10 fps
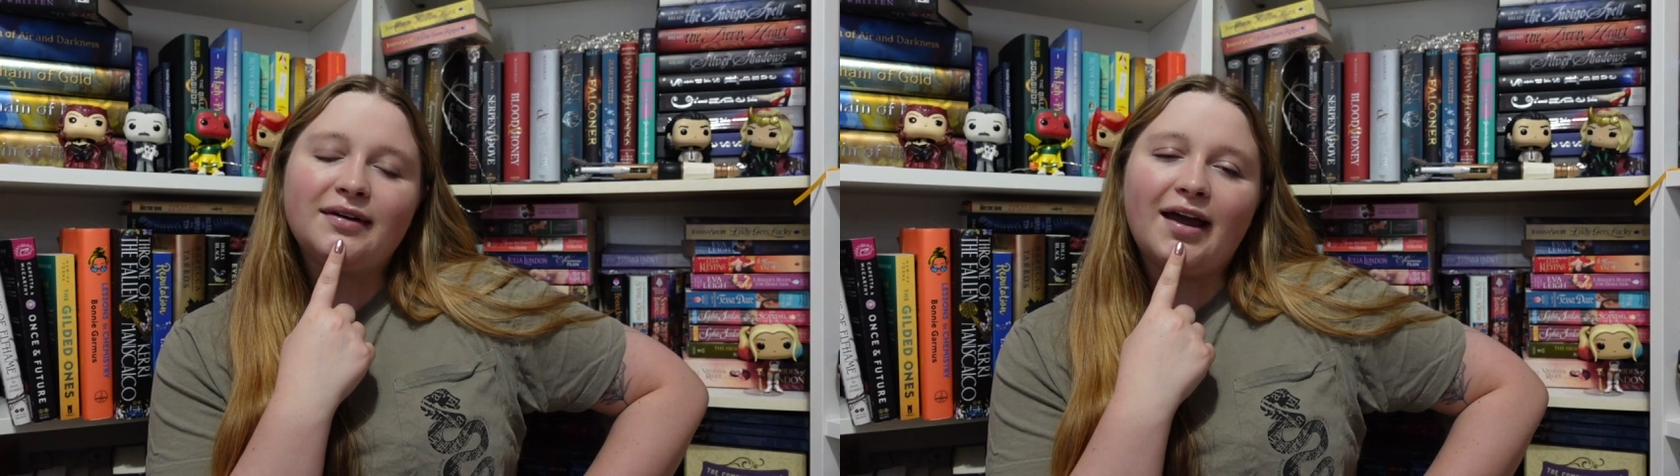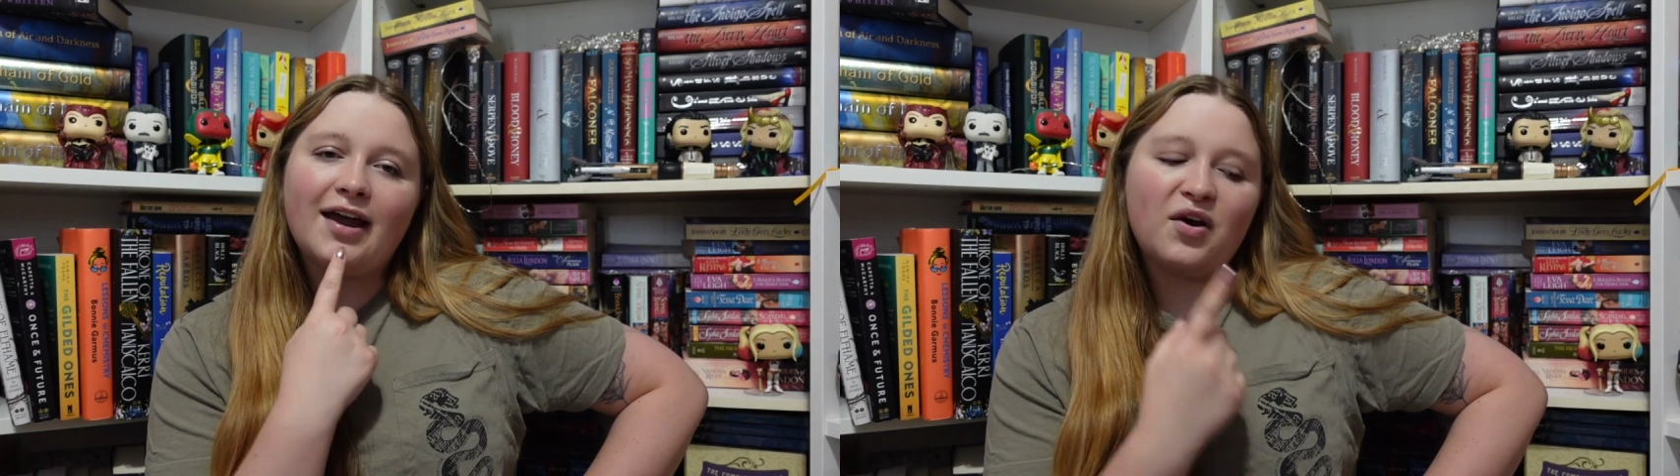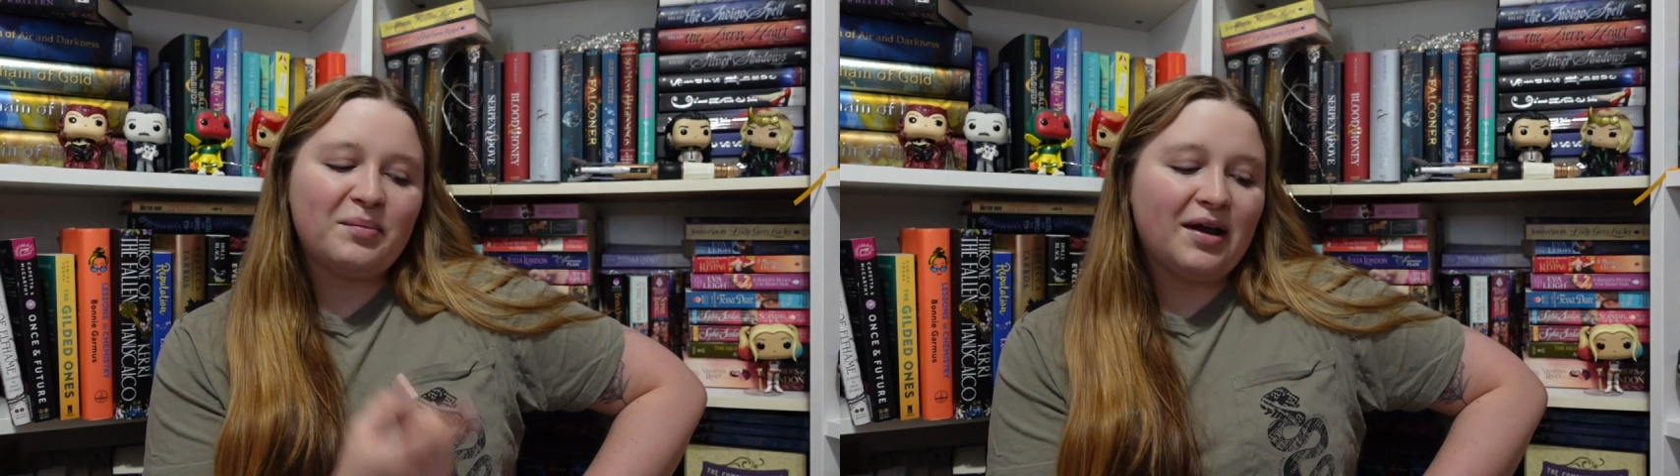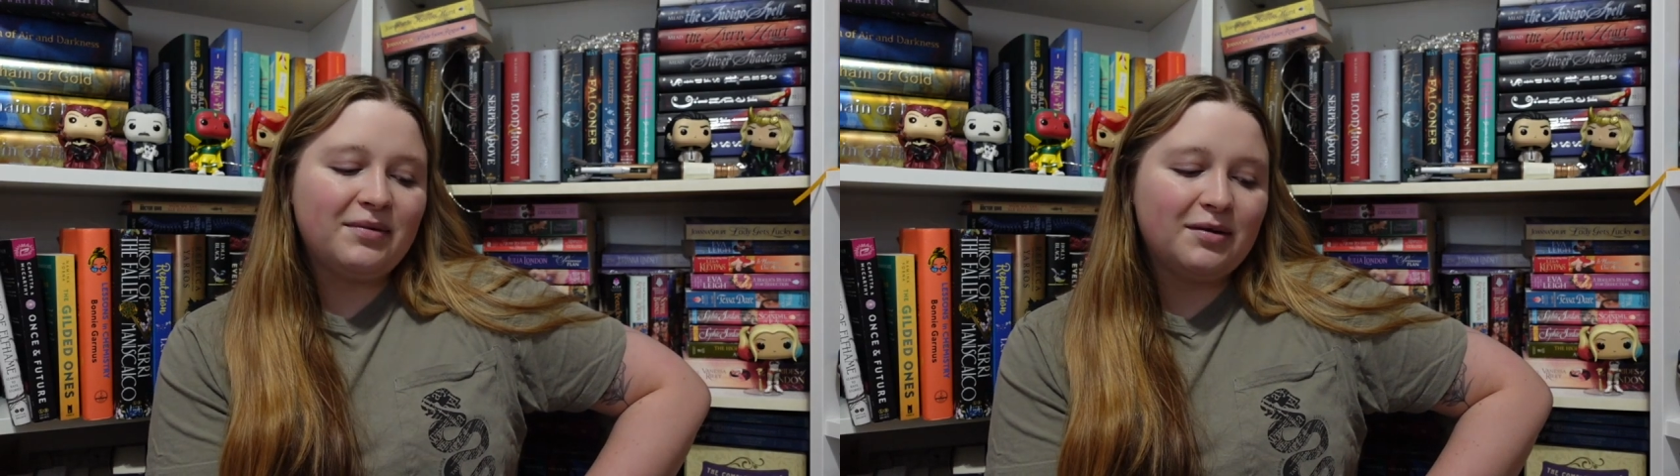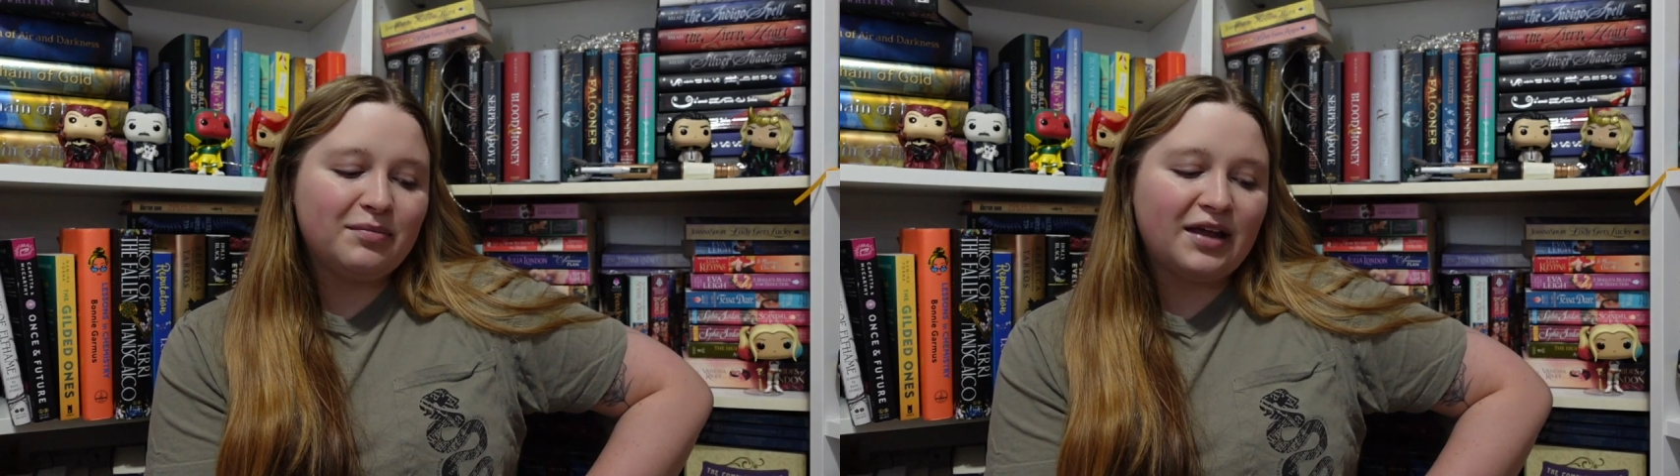Um,
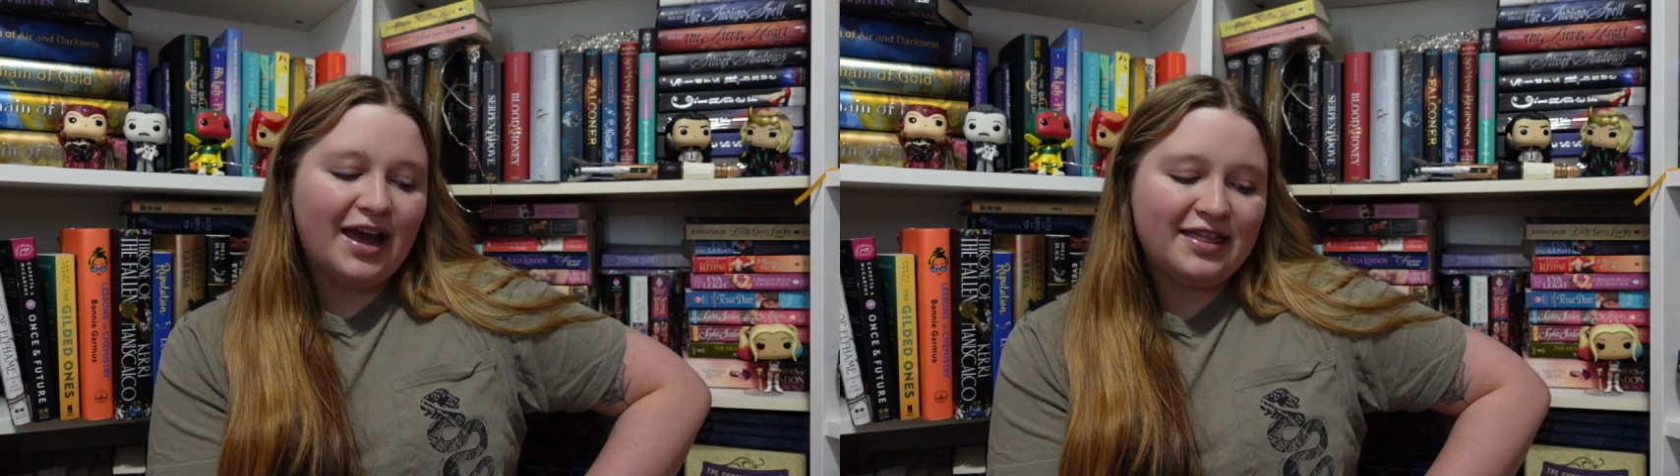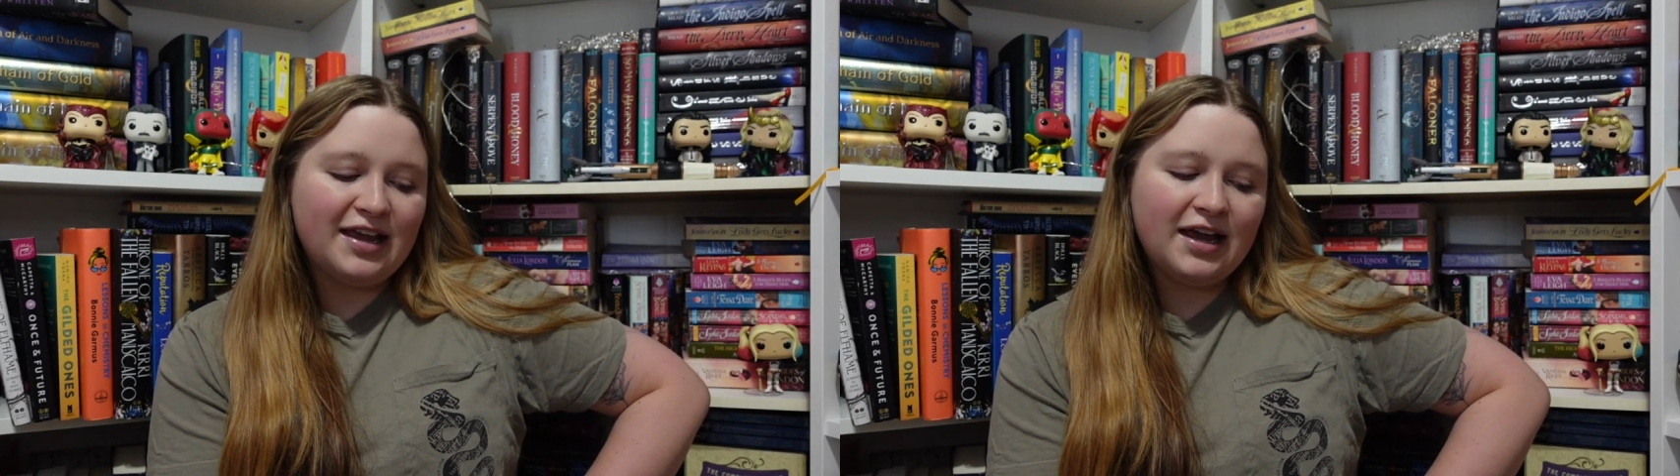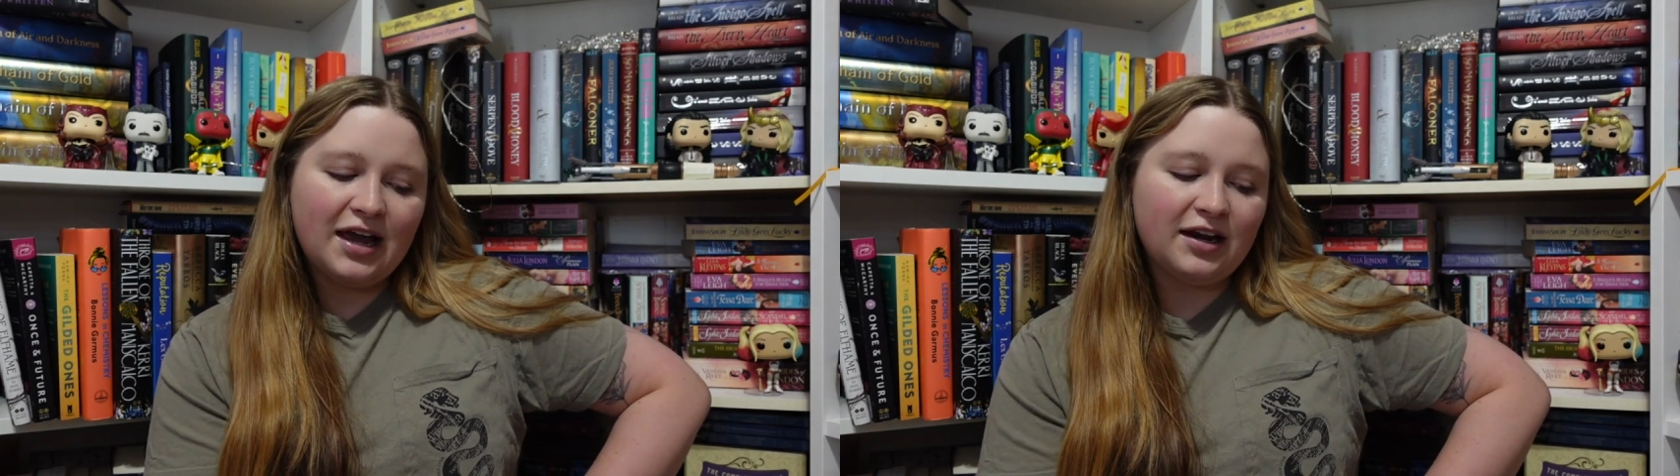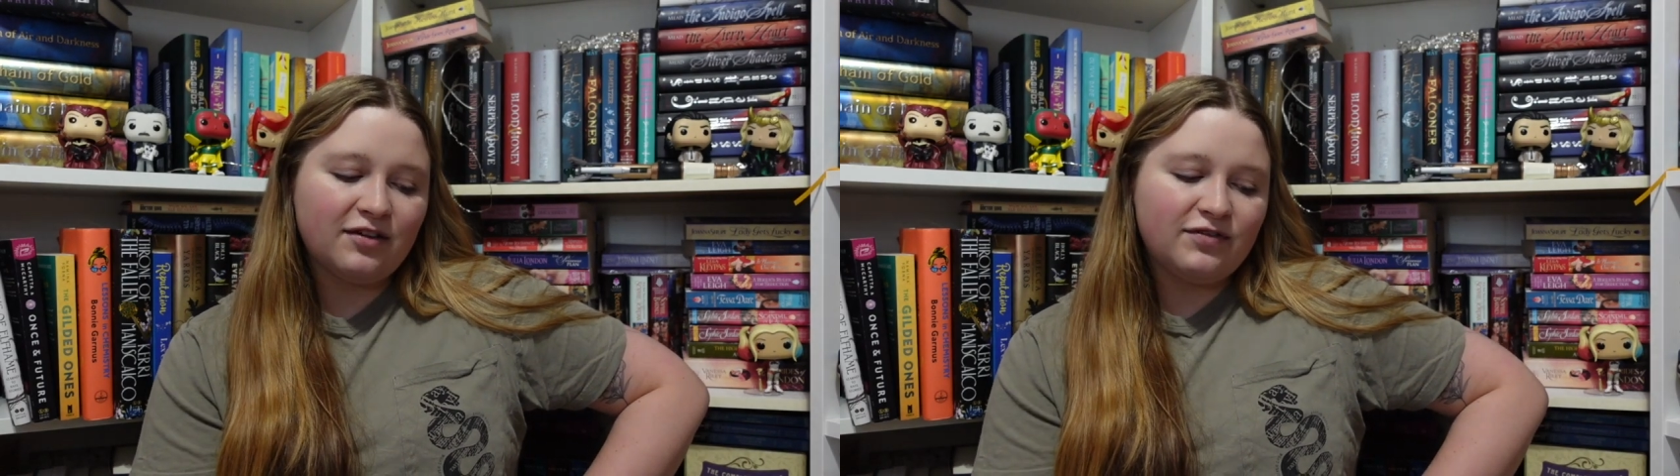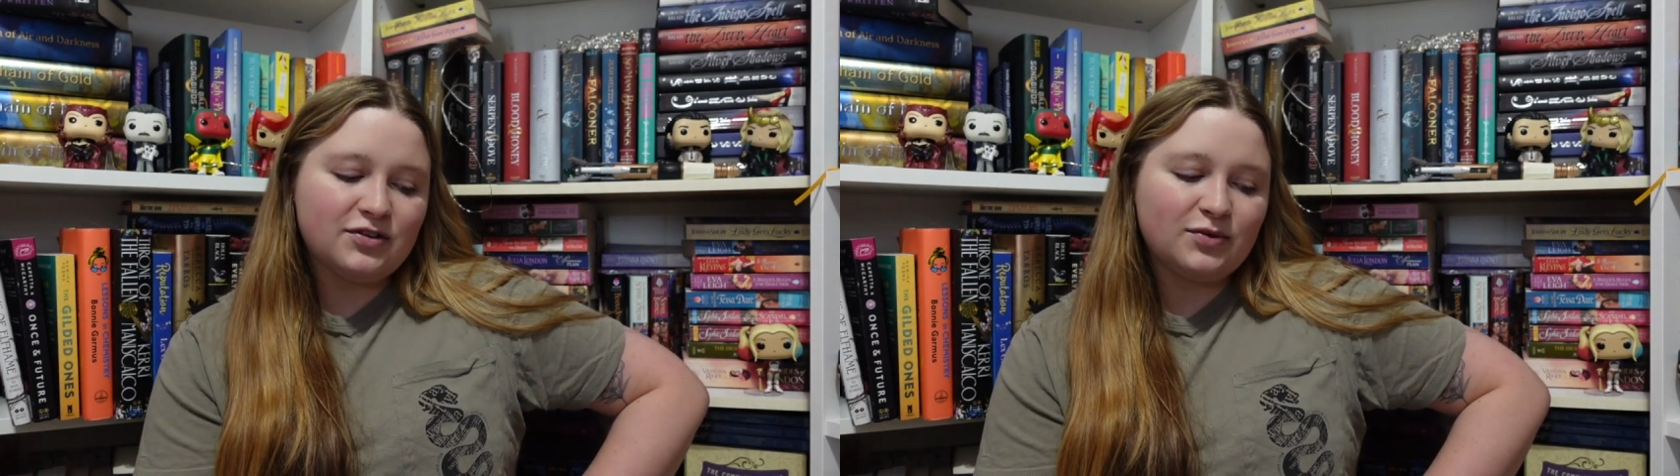I'm complete. I think I got it
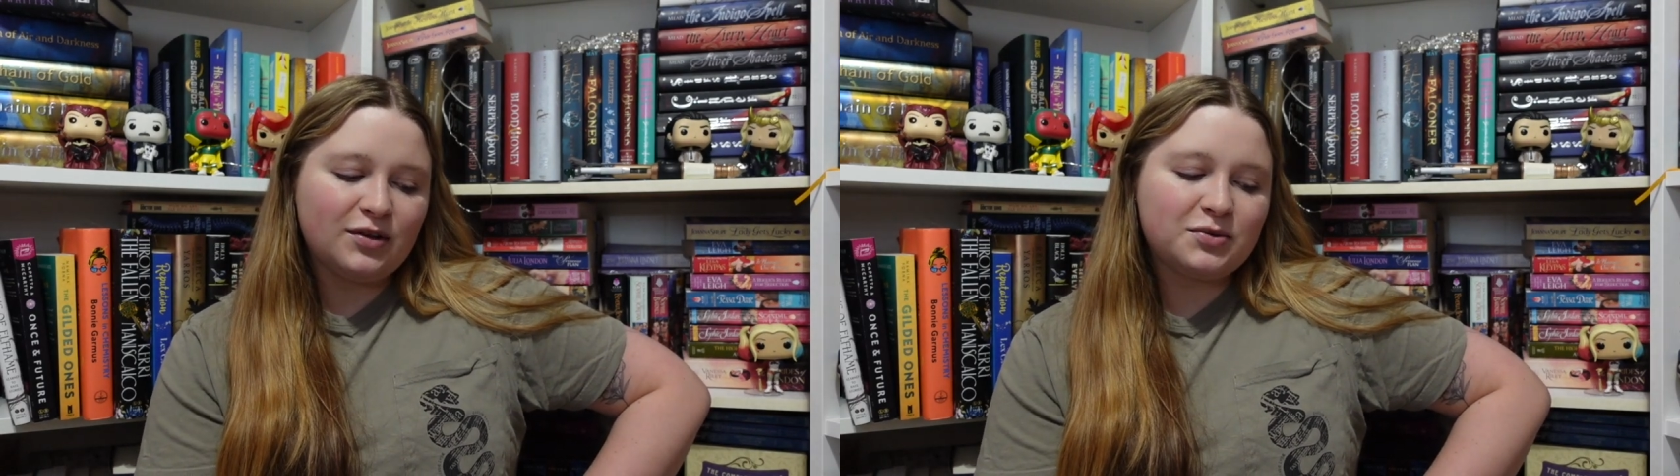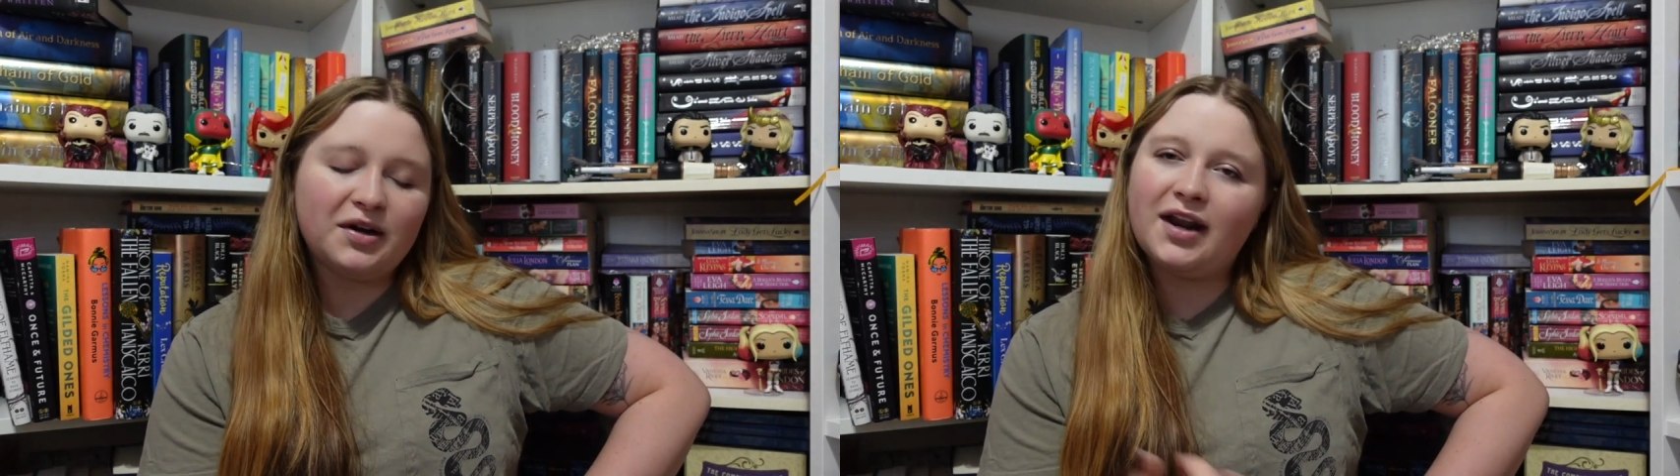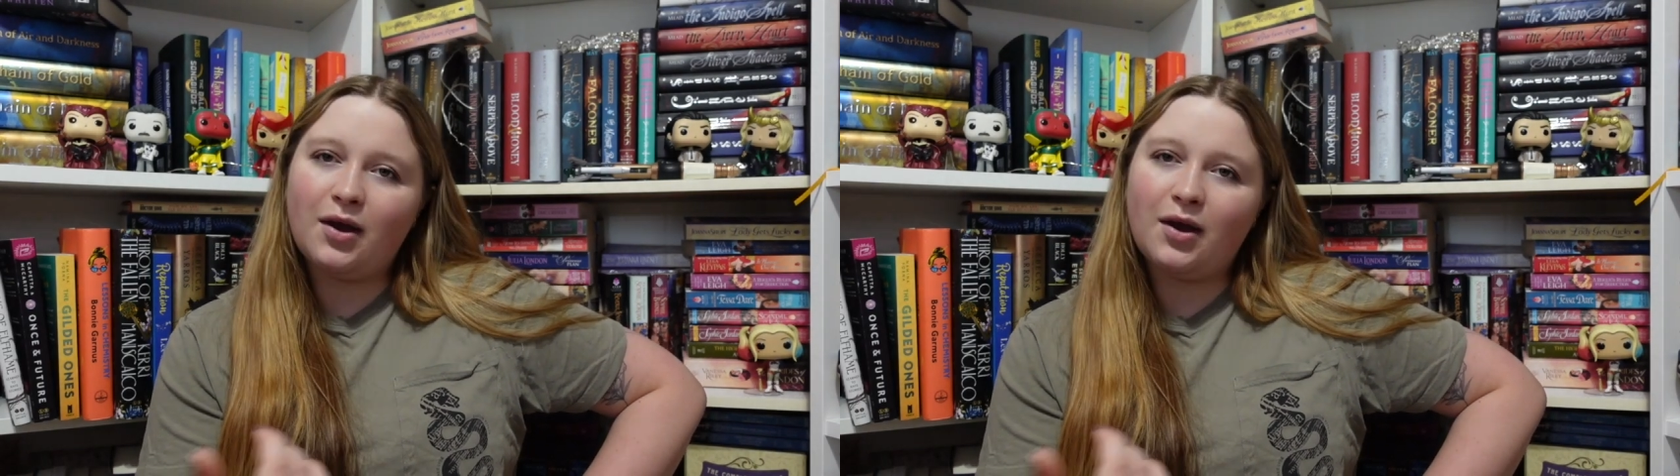confused with this one.